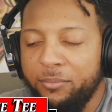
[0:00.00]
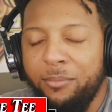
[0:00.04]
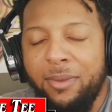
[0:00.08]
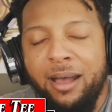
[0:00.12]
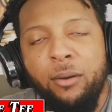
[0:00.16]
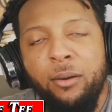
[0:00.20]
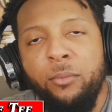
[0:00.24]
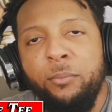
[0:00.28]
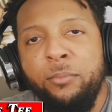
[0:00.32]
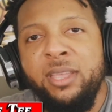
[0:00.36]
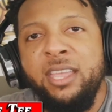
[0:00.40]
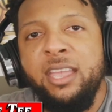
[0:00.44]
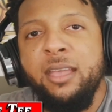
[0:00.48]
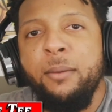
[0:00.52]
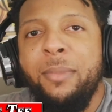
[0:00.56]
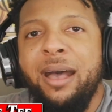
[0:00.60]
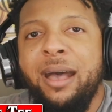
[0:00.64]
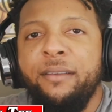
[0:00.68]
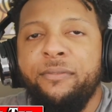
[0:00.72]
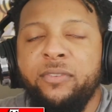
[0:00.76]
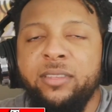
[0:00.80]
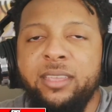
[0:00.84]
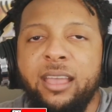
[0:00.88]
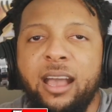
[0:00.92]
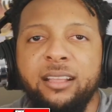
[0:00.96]
Me and my
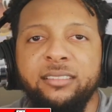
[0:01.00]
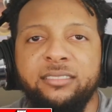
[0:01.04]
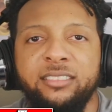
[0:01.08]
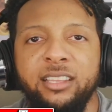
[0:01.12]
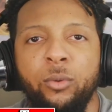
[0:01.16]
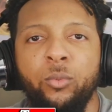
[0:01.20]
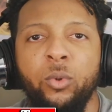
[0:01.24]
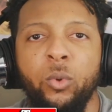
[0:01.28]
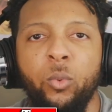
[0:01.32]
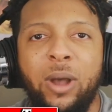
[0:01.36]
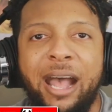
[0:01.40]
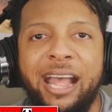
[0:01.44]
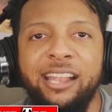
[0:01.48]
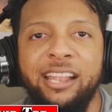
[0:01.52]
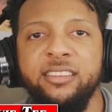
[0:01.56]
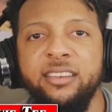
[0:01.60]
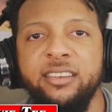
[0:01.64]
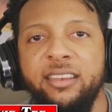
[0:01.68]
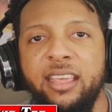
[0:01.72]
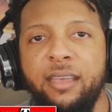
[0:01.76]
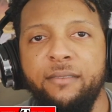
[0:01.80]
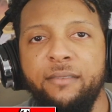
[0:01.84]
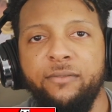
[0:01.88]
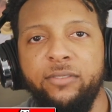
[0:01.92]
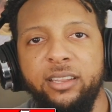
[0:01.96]
fiance were watching
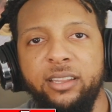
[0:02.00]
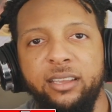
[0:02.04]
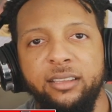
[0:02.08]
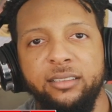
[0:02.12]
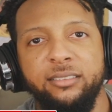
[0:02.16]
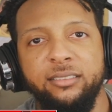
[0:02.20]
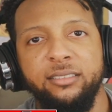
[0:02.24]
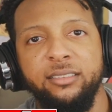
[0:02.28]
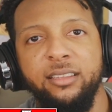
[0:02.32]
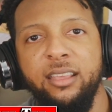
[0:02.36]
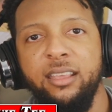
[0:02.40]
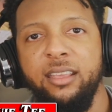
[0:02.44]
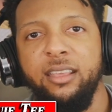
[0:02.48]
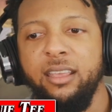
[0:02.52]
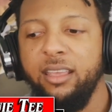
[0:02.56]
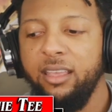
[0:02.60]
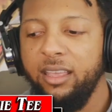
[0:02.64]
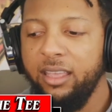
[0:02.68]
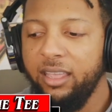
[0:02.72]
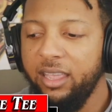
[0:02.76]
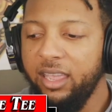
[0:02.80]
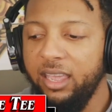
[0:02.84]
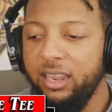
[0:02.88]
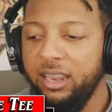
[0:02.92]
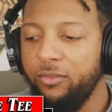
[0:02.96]
Netflix,
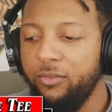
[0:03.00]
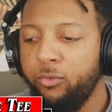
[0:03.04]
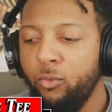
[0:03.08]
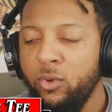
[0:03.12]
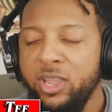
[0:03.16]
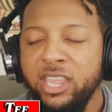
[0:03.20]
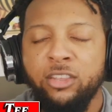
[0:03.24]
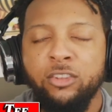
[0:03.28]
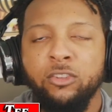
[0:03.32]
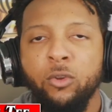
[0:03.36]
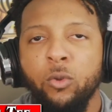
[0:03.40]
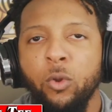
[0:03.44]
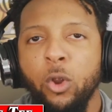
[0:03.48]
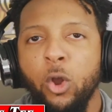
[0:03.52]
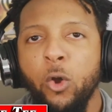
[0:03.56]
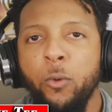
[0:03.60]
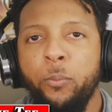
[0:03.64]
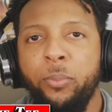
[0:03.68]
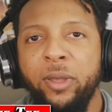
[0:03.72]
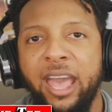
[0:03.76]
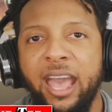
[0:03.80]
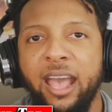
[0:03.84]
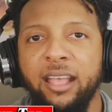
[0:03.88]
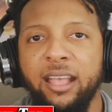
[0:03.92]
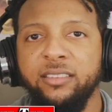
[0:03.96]
and if we scroll
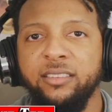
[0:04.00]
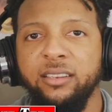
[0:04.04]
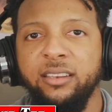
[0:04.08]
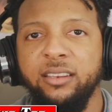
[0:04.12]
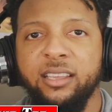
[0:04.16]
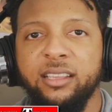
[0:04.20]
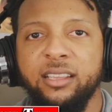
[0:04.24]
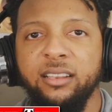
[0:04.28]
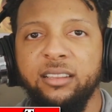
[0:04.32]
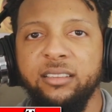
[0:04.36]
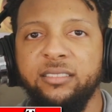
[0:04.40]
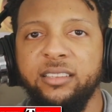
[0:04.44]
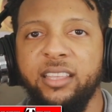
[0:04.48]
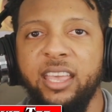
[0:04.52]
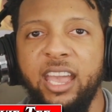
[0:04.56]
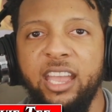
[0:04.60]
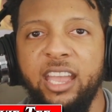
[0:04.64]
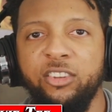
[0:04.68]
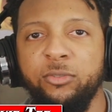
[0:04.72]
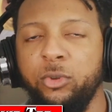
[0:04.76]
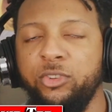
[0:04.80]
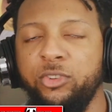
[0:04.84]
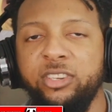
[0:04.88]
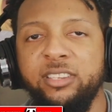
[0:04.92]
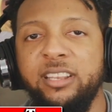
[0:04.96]
past a Nicolas Cage
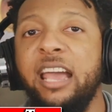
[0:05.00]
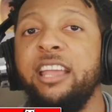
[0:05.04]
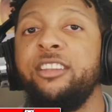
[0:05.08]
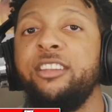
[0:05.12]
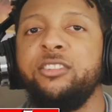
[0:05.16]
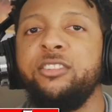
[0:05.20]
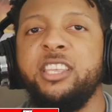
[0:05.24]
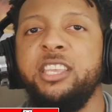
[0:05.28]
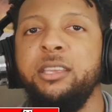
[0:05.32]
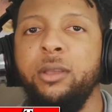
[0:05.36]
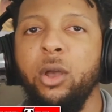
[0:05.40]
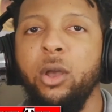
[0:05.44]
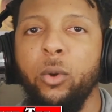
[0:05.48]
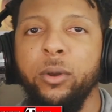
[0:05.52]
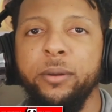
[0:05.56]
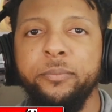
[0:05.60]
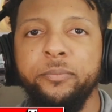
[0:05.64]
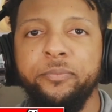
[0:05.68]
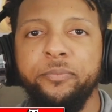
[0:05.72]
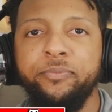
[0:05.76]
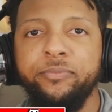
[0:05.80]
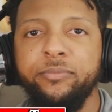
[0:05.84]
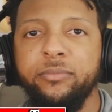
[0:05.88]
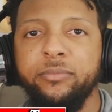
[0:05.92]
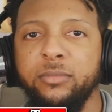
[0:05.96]
movie, she's like, just keep going.
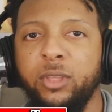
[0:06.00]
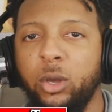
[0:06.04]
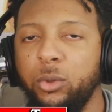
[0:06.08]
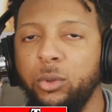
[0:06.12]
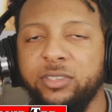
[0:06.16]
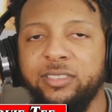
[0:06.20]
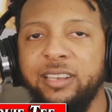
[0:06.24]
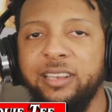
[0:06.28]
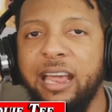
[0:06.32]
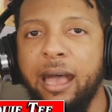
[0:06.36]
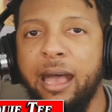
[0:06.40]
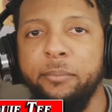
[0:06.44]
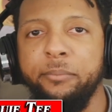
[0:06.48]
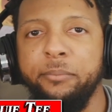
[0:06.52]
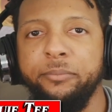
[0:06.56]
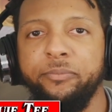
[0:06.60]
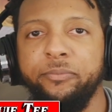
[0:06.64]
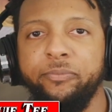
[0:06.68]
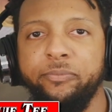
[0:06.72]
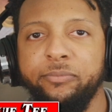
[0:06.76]
Don't stop.